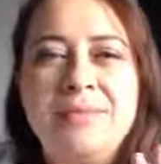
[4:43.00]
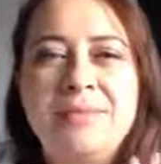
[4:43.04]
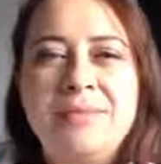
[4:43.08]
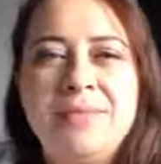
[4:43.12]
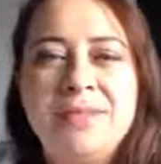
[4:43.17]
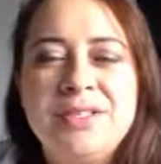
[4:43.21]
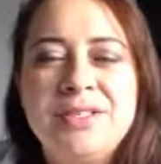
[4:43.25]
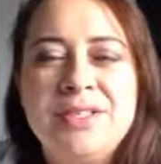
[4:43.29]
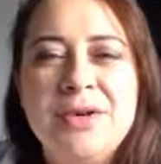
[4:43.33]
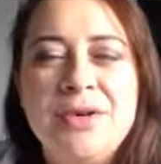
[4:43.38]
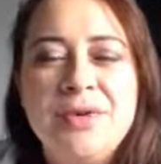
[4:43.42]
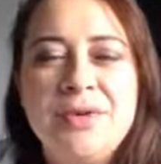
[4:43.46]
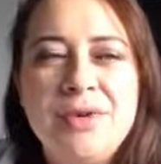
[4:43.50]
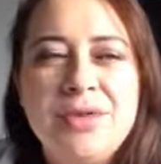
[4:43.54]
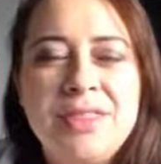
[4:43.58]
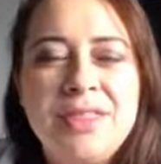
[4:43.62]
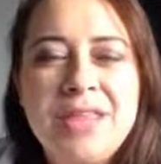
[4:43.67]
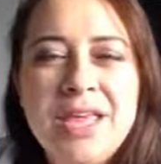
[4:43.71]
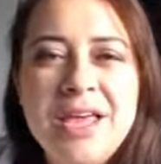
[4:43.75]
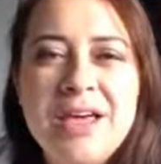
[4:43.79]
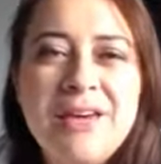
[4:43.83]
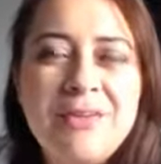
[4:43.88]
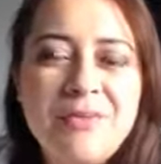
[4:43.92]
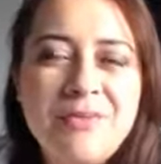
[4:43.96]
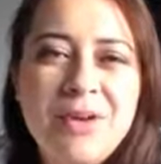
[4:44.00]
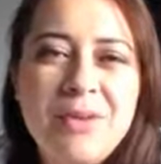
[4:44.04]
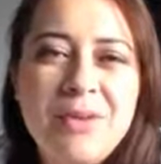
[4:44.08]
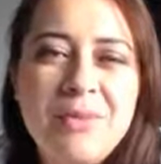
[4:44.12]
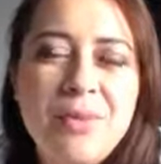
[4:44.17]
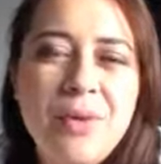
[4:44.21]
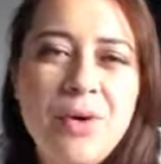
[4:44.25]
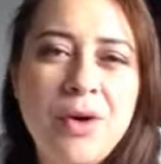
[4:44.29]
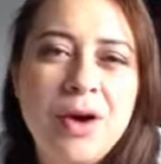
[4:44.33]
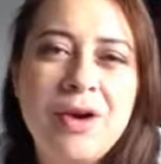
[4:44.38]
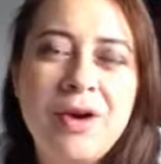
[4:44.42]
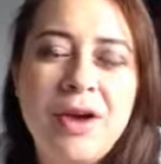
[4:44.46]
So think of it
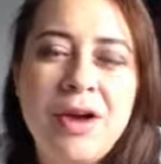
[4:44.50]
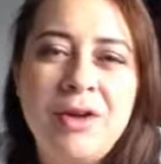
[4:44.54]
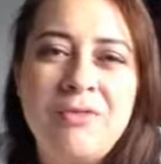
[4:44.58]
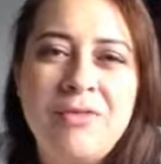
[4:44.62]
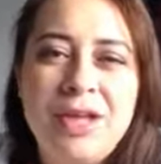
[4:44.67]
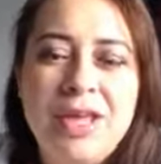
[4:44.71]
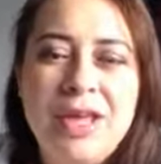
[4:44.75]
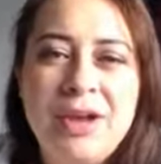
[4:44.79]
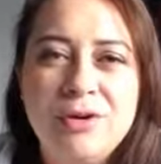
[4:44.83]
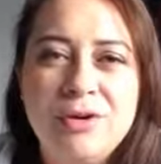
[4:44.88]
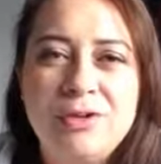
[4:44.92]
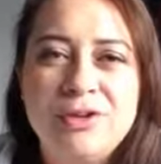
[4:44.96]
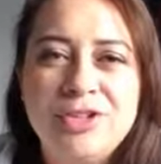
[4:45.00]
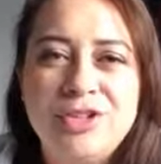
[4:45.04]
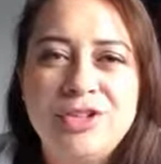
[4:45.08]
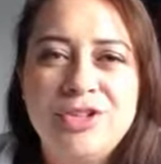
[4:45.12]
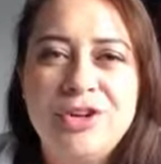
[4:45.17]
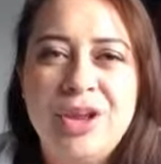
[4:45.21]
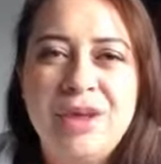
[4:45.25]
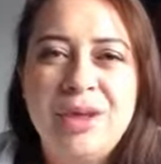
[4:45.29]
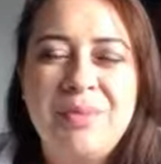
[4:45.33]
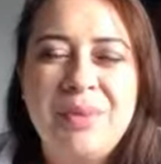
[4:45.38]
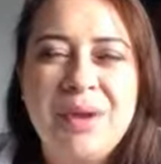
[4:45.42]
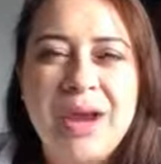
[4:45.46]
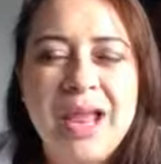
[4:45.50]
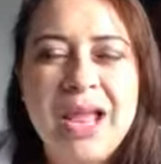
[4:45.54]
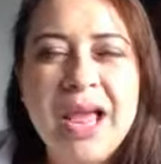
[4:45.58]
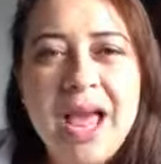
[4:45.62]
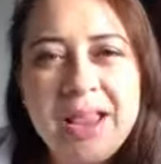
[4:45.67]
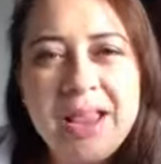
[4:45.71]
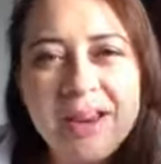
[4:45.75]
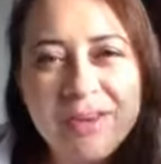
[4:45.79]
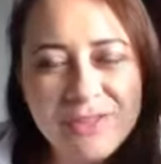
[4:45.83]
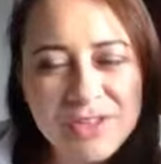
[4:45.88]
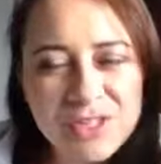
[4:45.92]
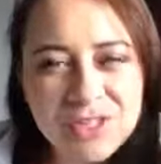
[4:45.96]
more of a hero's journey, but I
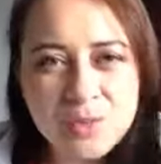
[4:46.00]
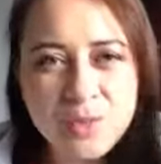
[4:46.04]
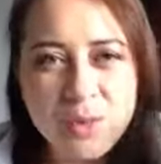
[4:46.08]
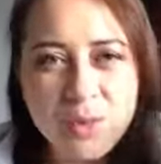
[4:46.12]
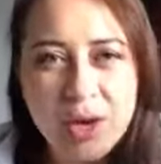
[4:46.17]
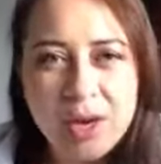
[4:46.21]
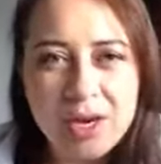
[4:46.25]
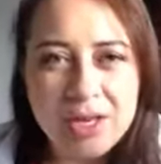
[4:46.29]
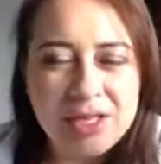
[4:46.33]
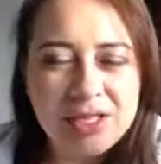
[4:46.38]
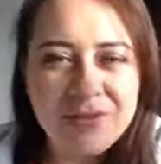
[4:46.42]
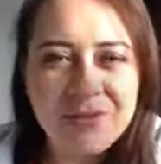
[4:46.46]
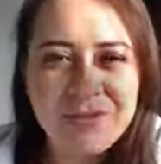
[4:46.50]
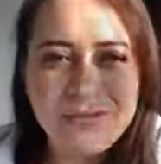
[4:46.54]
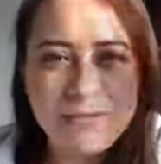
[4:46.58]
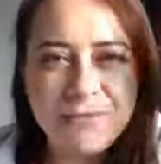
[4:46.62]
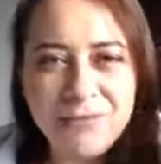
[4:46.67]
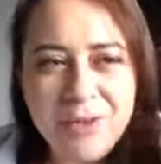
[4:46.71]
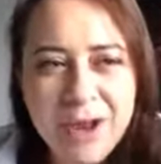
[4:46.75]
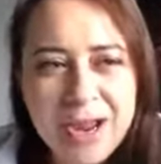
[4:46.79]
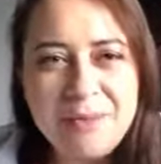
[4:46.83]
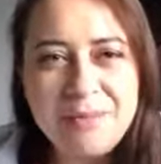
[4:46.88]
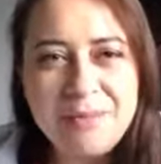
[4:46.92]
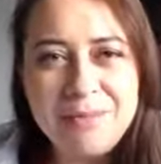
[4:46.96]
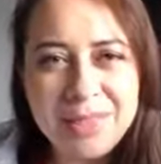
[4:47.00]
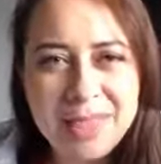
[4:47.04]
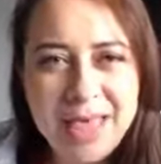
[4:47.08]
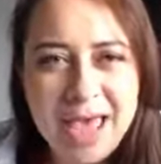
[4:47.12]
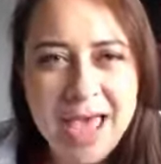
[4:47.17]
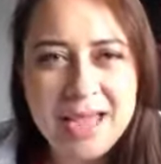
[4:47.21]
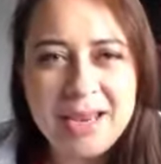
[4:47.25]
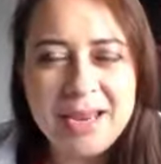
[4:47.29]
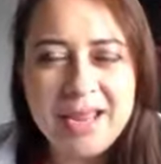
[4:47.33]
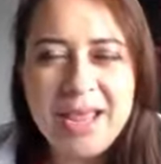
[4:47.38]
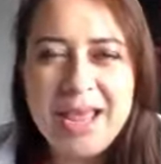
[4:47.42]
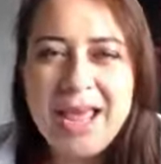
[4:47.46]
kind of just wanted to frame
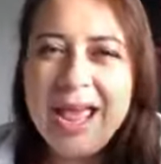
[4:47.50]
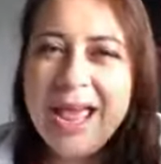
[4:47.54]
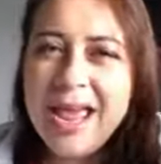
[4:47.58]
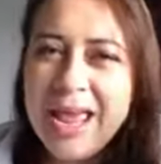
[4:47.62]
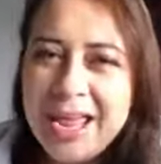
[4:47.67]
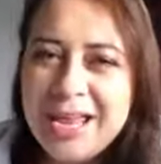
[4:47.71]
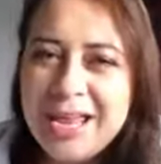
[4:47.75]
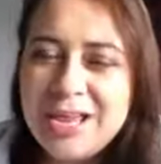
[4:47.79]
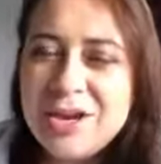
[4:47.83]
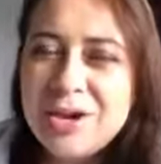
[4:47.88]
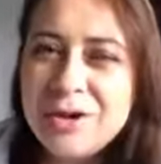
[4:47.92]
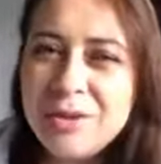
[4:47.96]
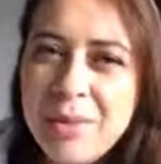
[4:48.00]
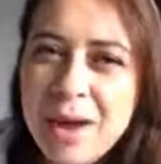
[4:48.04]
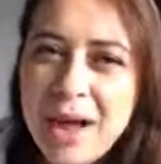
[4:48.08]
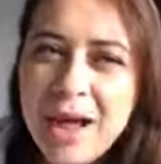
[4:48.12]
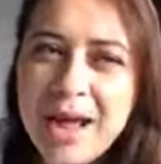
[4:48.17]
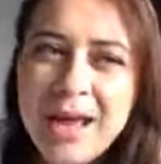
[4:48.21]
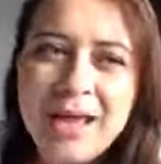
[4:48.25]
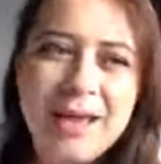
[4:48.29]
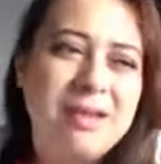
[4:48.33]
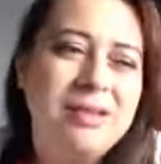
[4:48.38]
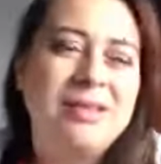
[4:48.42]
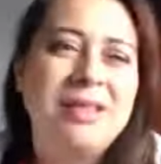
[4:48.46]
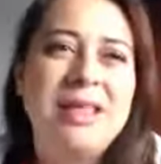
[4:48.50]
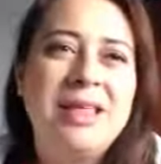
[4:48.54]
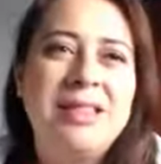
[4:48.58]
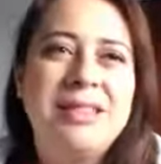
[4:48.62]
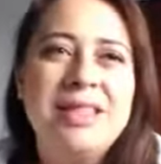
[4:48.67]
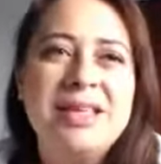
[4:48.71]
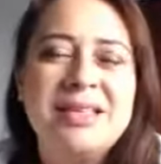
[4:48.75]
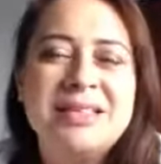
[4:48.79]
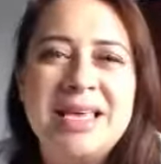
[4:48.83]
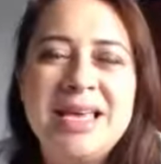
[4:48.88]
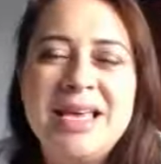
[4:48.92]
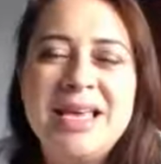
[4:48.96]
that in your mind, that
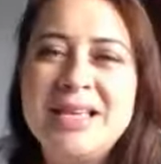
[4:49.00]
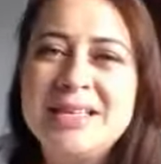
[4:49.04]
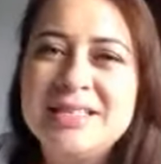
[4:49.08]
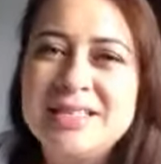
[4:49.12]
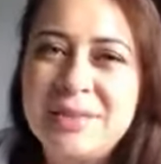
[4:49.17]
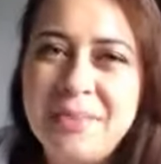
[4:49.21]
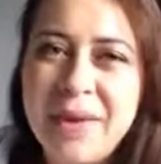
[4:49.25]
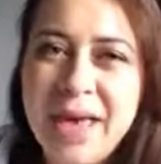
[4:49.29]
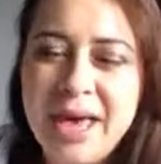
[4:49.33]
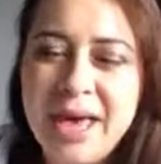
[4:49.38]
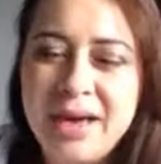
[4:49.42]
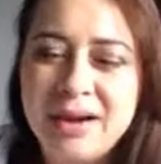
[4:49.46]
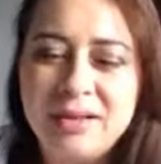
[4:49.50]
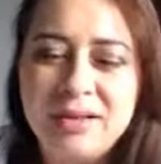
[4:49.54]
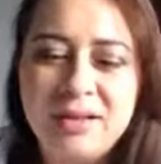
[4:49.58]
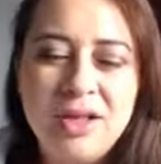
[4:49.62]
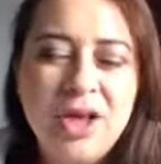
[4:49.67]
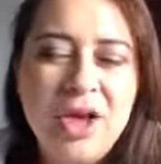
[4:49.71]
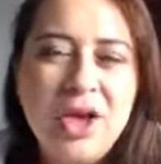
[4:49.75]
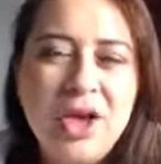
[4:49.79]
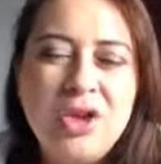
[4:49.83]
this is a battle.